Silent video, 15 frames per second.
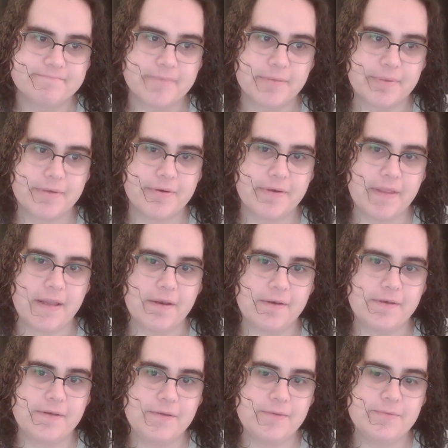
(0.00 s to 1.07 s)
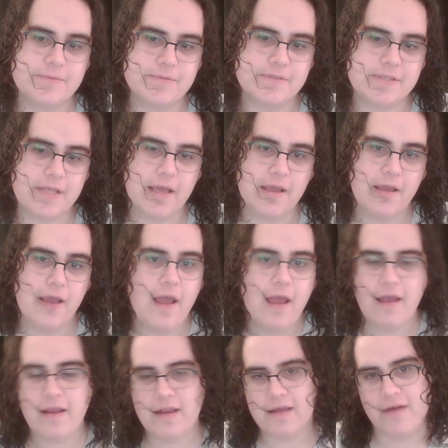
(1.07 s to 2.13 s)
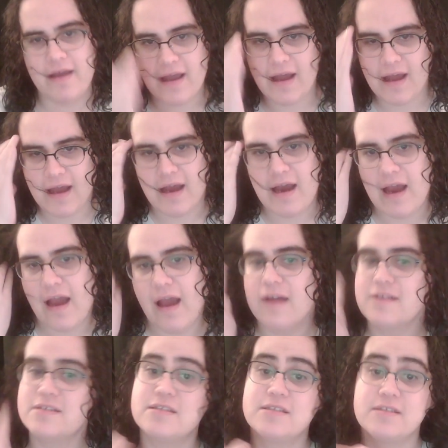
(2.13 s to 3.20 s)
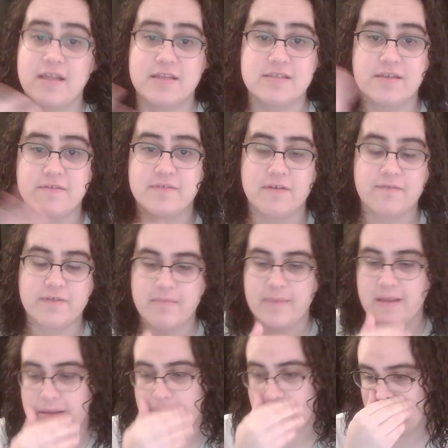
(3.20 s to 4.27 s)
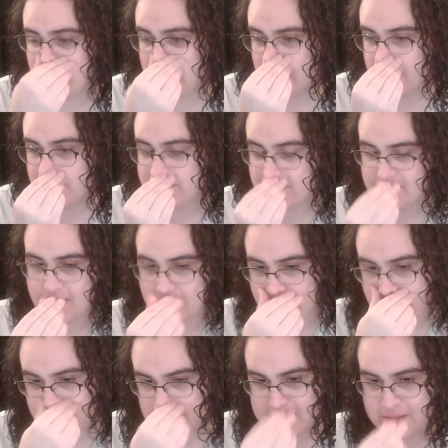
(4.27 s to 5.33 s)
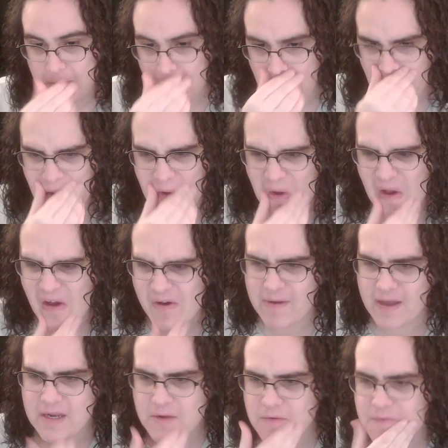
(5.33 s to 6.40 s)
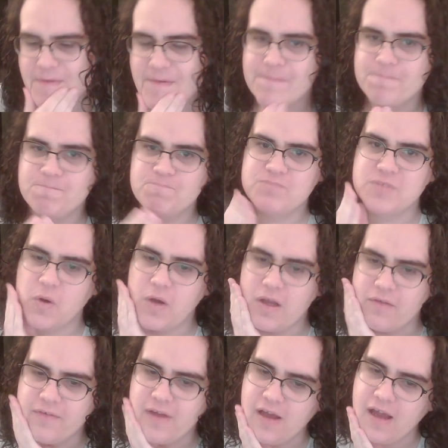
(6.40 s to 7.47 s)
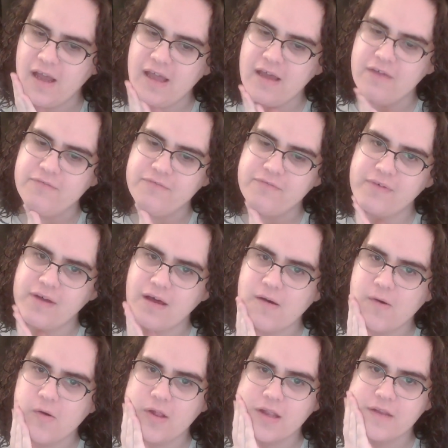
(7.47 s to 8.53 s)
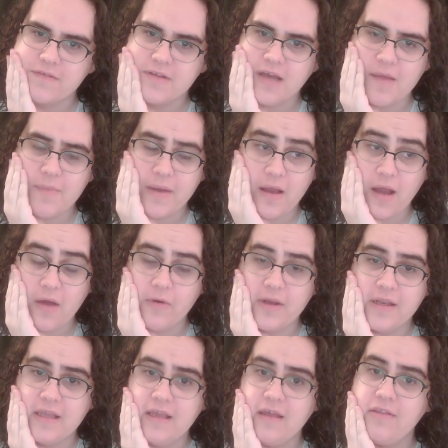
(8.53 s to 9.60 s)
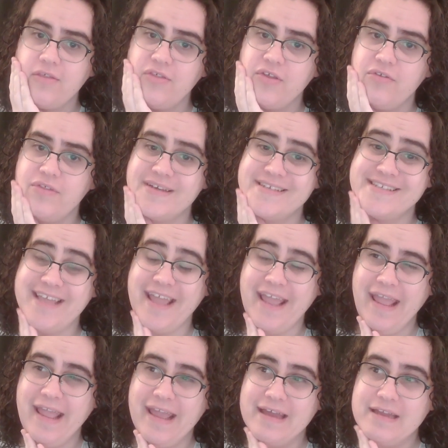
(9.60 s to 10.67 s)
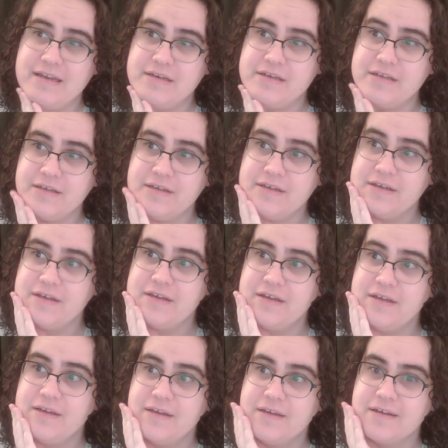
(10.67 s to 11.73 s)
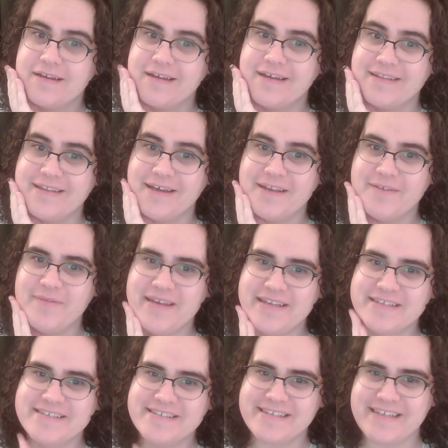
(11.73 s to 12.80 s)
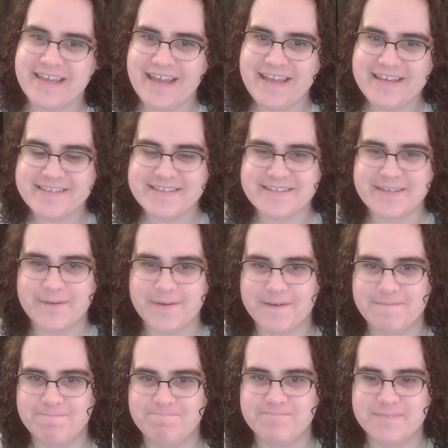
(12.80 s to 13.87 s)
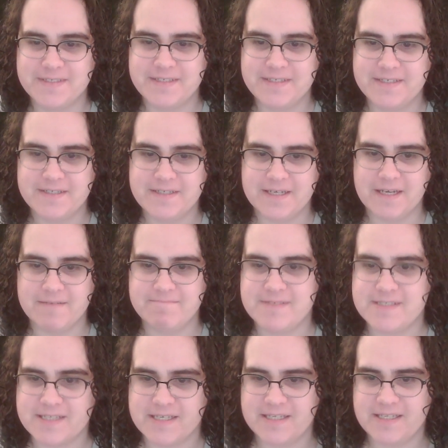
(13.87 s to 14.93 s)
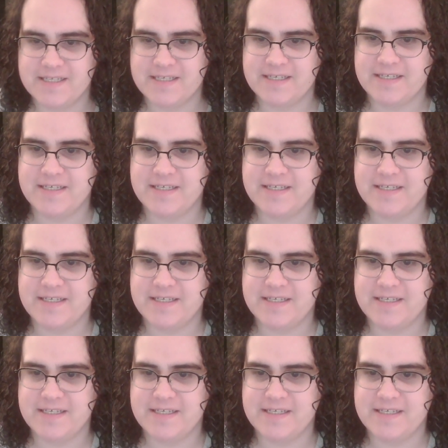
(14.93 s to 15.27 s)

Record that on Tuesday. Anyway, that's stuff for me to think about. So, I don't know if I have a whole lot of time. I want to get through this and Katana Maidens today. So, we're